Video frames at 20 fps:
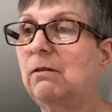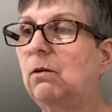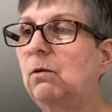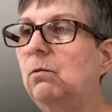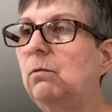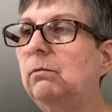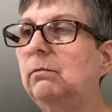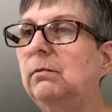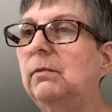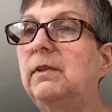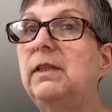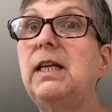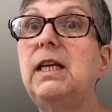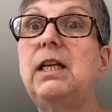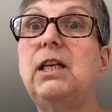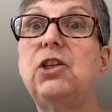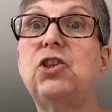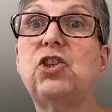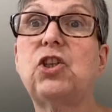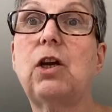Oh,
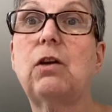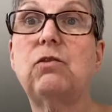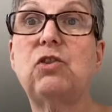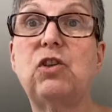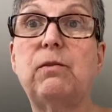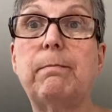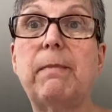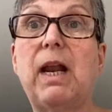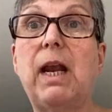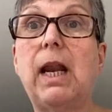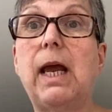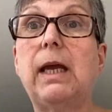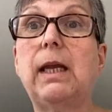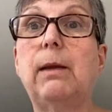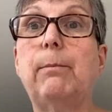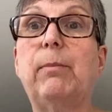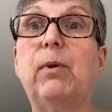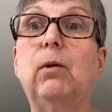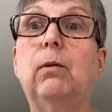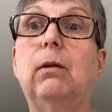nearly showed you my
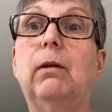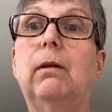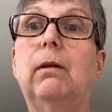label.